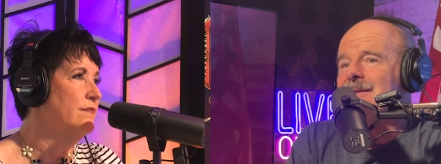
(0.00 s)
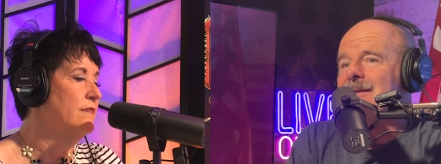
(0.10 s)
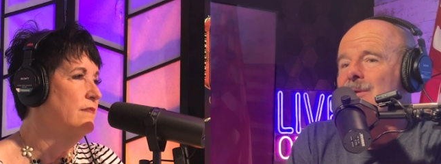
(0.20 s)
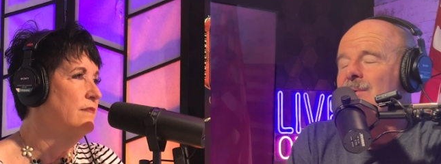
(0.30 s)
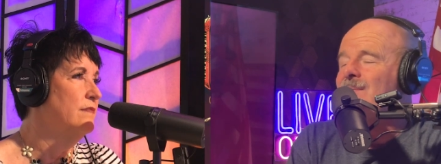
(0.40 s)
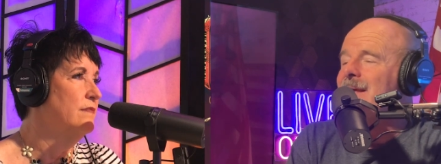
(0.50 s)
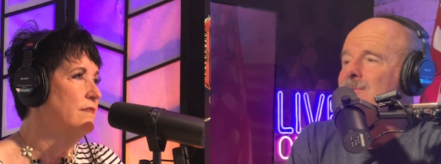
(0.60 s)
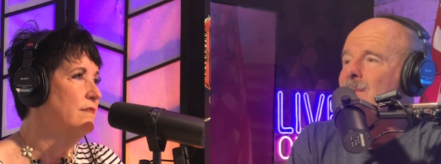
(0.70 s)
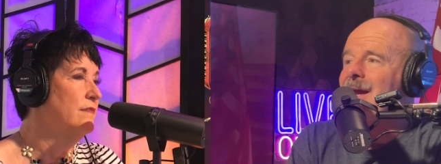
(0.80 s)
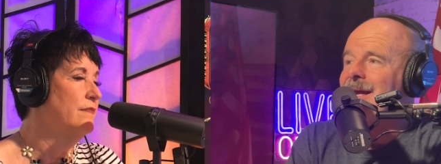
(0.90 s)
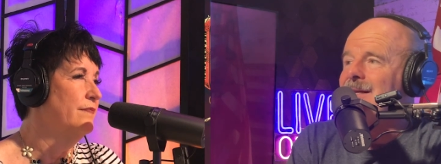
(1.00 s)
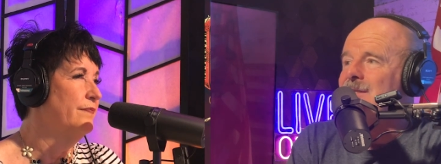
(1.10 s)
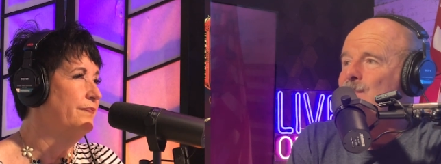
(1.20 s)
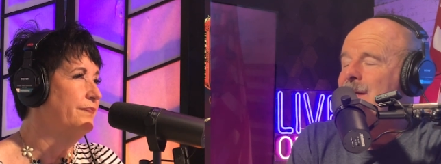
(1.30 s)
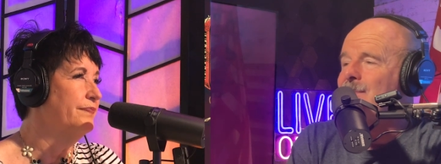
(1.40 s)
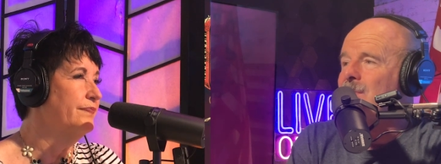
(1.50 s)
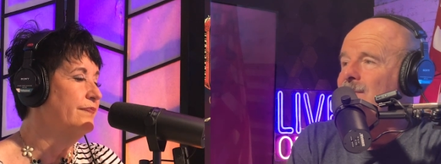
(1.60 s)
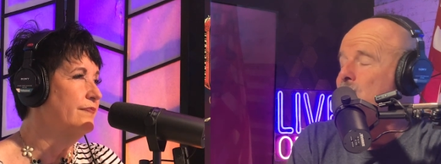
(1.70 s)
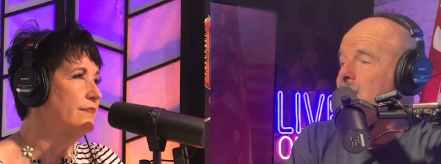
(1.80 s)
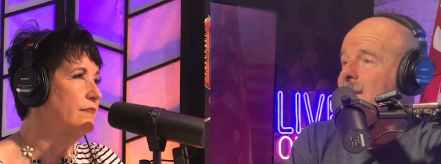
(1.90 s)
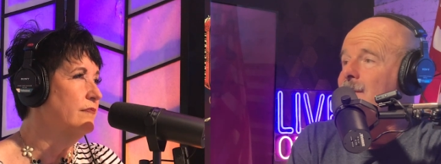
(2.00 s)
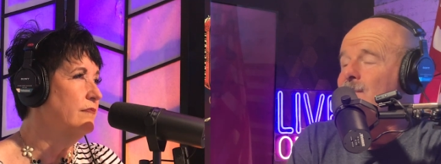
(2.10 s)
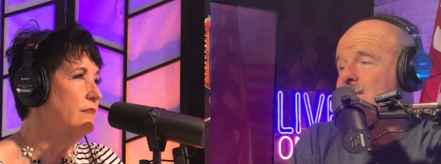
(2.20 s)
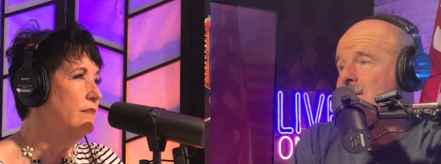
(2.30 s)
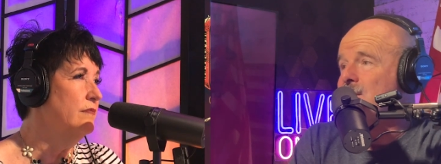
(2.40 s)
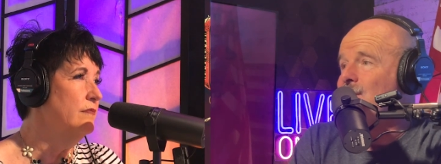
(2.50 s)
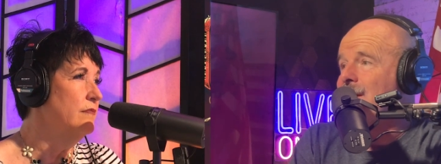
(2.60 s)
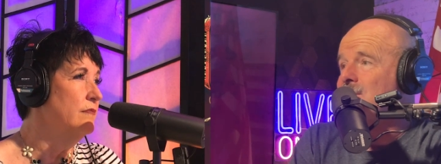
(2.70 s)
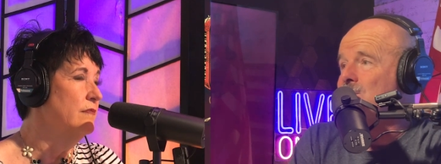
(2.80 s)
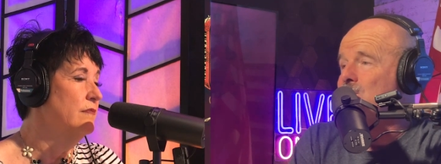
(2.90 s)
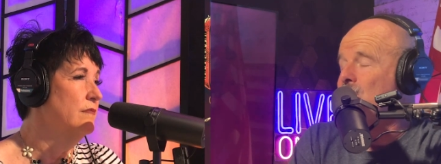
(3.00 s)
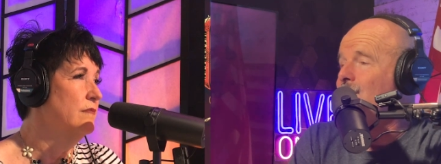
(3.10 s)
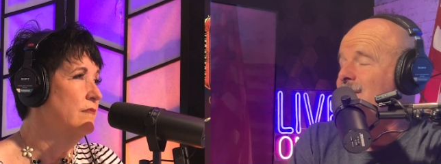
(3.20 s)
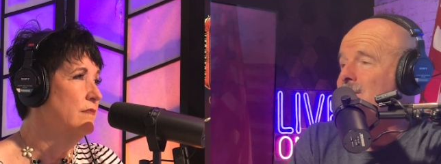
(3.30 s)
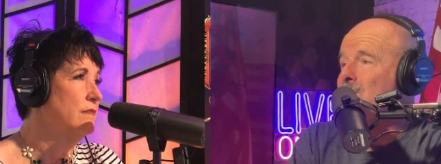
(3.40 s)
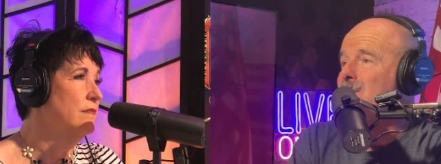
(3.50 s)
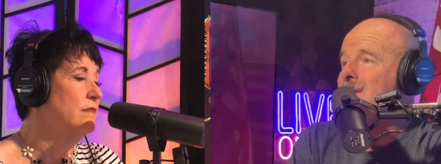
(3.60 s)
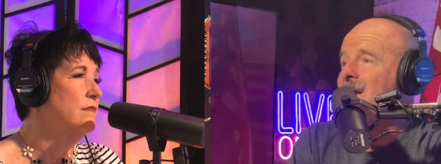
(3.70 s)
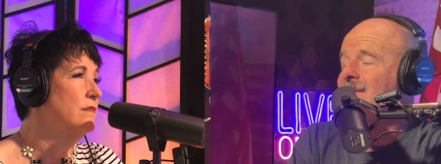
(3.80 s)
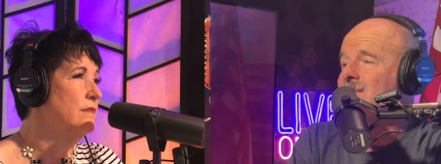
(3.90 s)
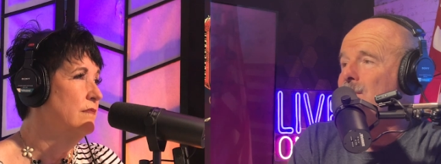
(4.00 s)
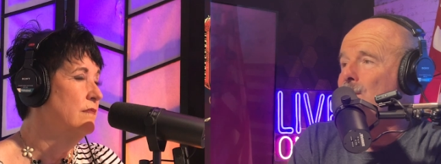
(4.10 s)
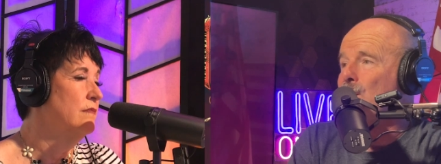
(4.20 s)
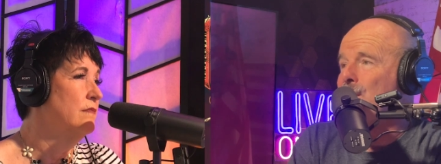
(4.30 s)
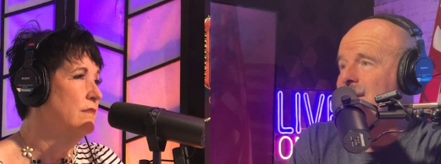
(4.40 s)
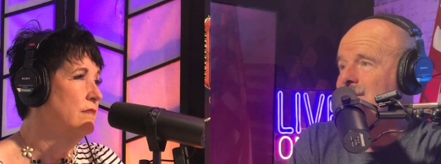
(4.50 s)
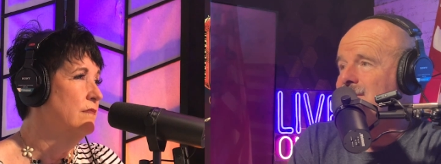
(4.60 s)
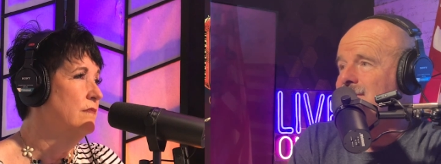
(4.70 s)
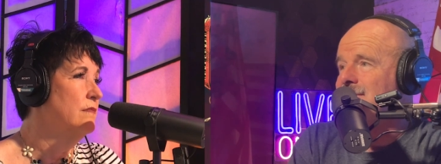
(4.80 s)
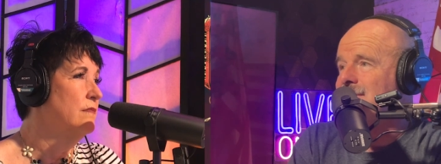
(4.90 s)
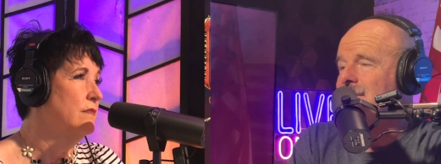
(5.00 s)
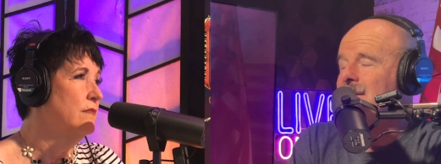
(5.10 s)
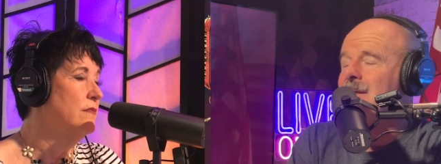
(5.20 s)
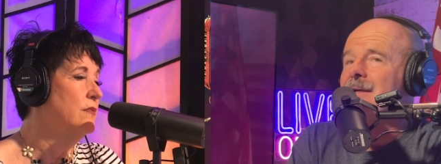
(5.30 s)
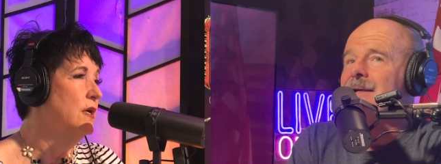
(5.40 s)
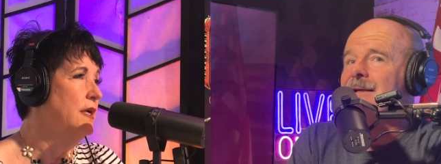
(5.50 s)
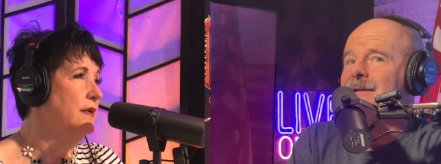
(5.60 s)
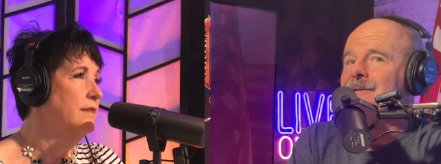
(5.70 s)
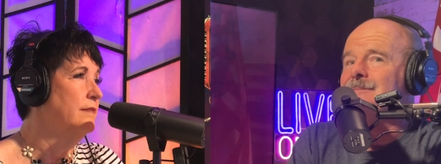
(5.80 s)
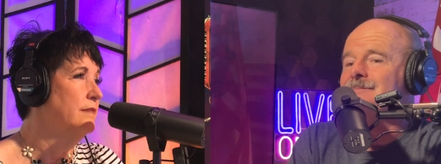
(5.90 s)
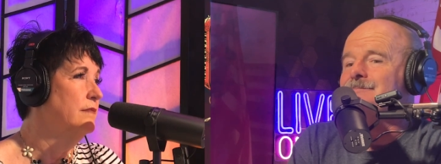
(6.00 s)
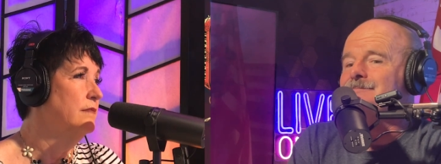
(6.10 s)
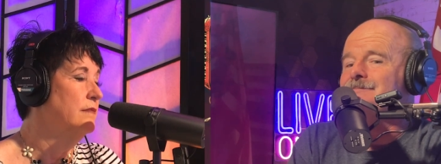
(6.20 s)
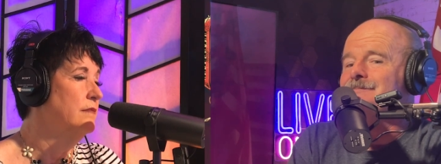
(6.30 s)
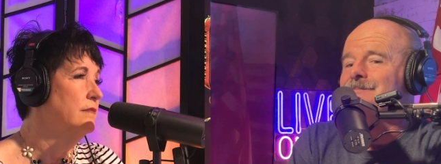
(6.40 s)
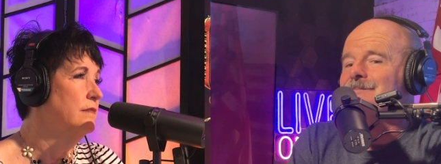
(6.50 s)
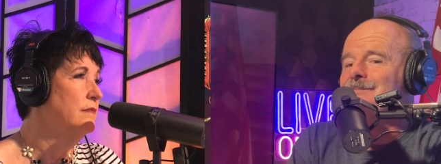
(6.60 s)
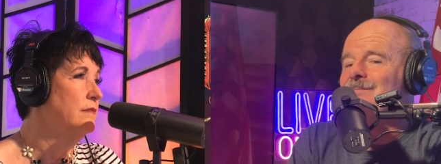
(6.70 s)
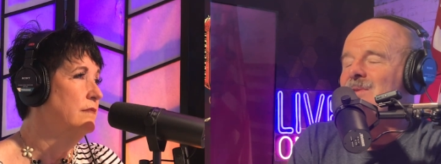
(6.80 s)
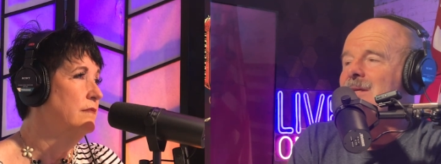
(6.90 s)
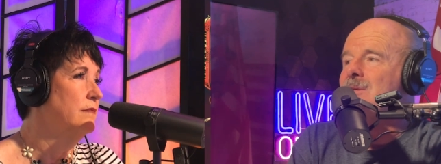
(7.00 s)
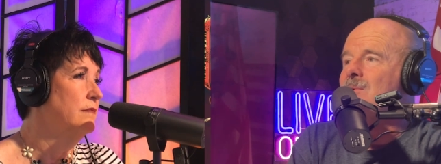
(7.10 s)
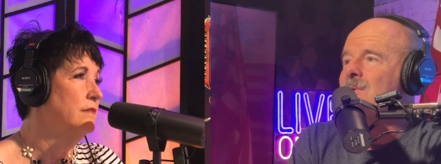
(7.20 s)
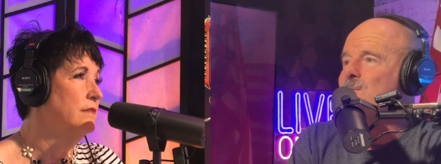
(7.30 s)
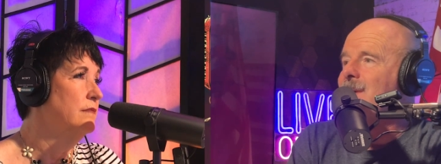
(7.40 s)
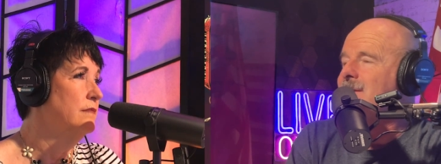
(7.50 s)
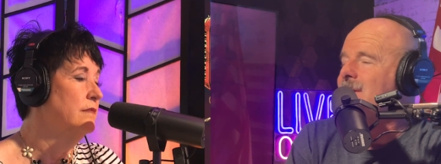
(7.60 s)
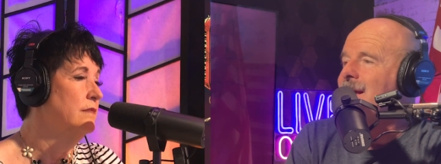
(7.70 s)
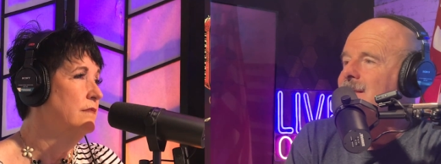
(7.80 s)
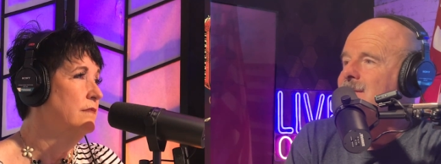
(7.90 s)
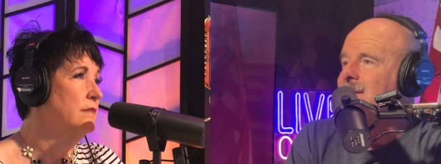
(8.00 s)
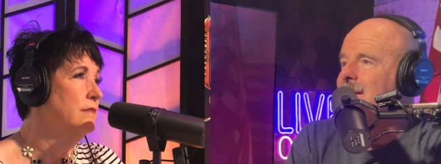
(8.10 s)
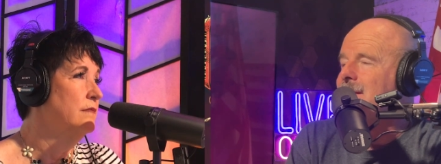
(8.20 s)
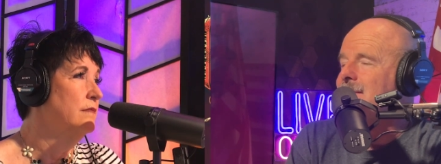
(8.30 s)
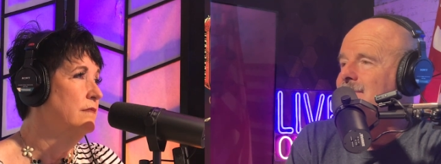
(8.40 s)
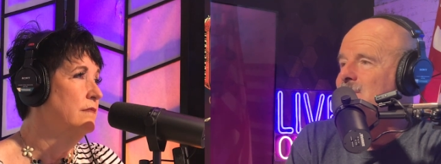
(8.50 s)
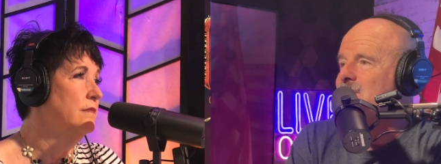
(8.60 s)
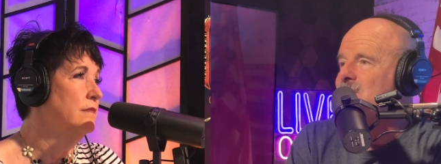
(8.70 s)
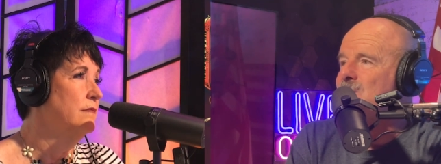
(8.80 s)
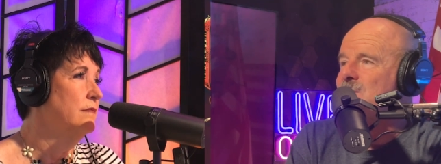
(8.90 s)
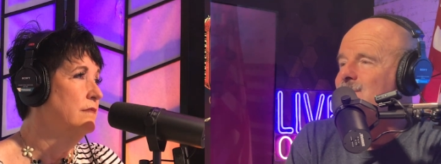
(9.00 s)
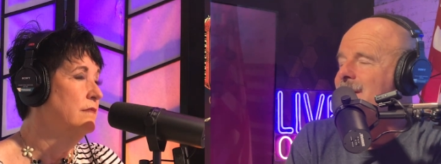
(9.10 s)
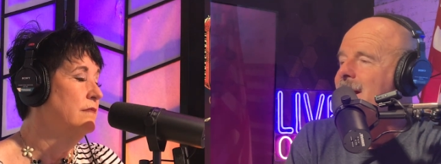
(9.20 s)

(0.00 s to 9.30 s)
Speaker 1: you know, if things are handed to people, if you get a participation trophy and you didn't have to earn it, Right. Um, then you expect the next thing to just be